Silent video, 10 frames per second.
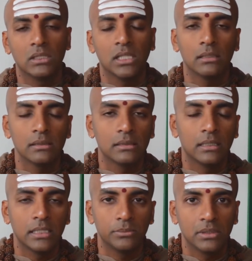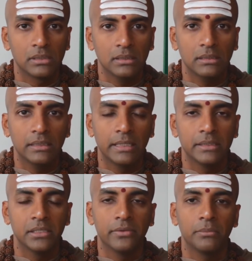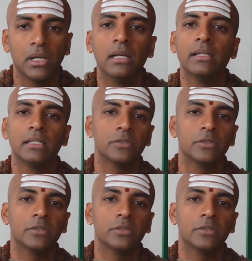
chances are that person is an energy vampire.